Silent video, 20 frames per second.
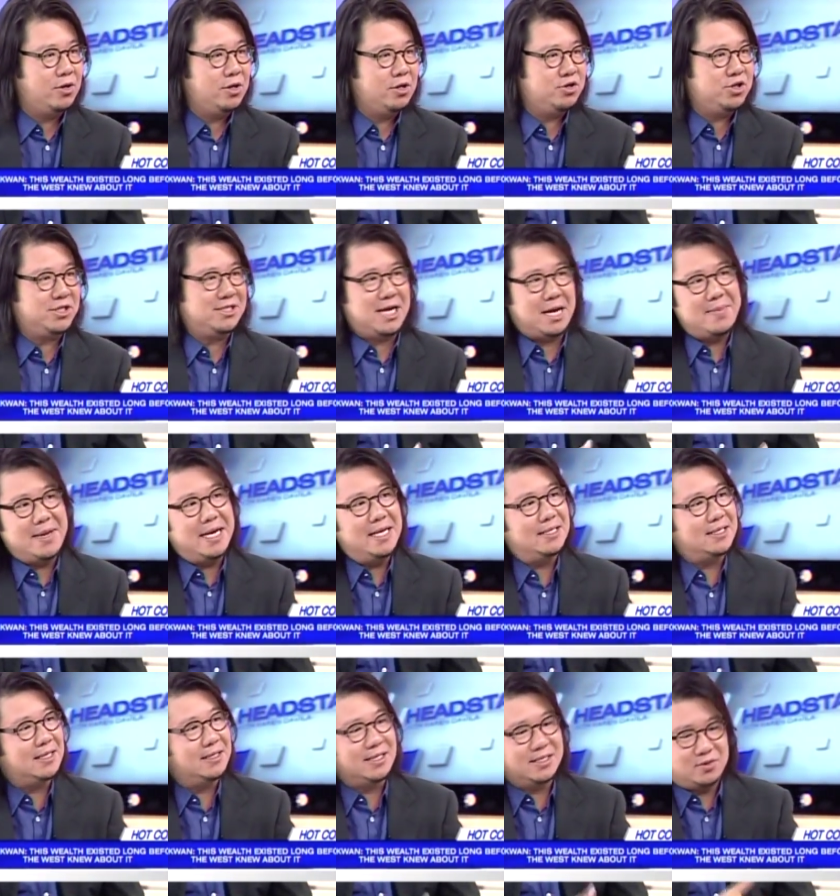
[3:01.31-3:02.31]
She's coming
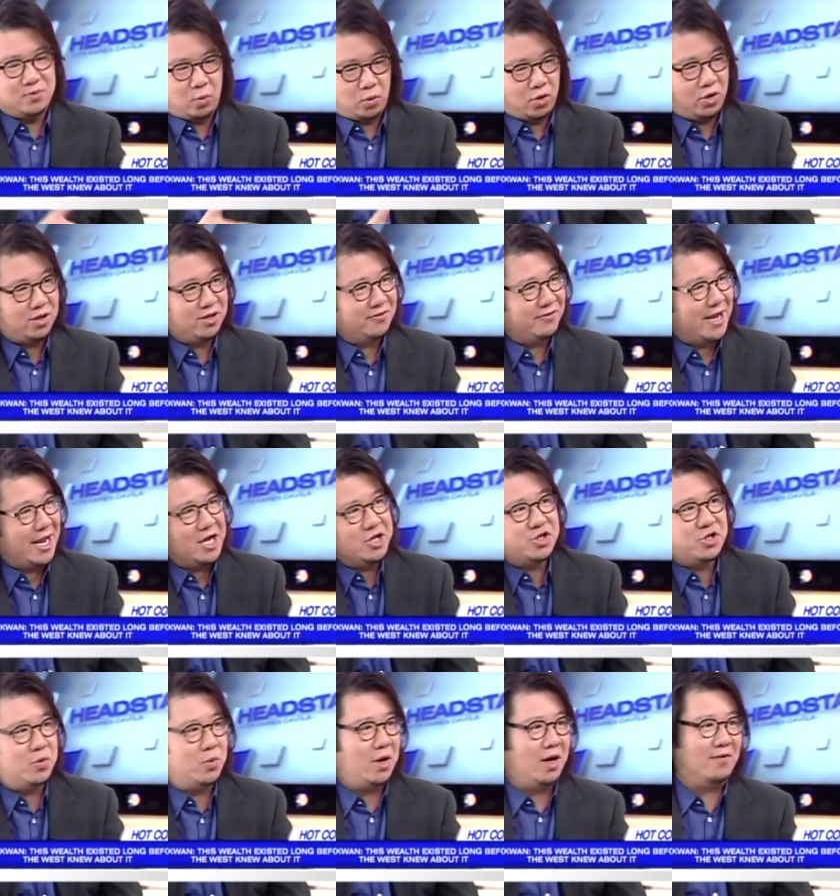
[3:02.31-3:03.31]
into this world of
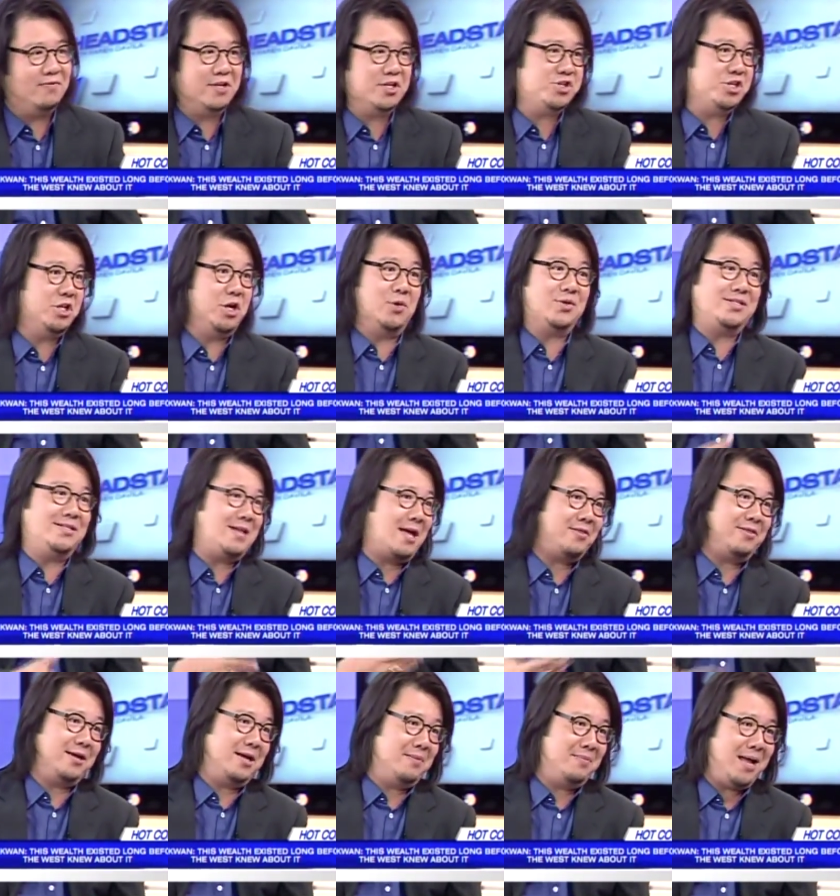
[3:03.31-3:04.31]
Asian wealth that she yes. knows
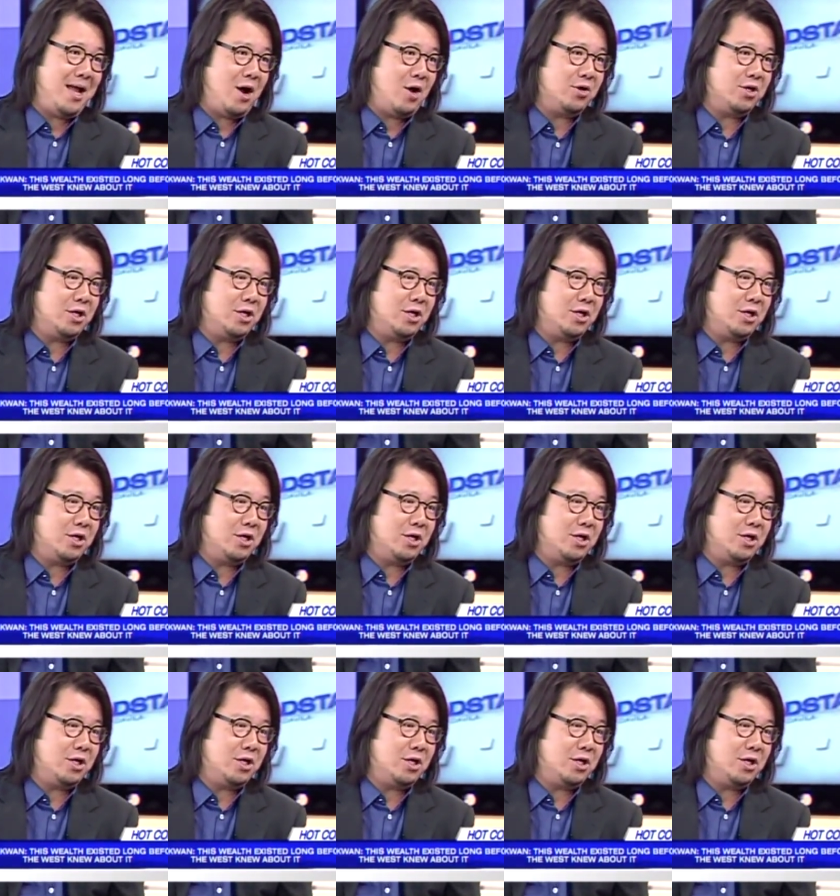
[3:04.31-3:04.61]
nothing about. You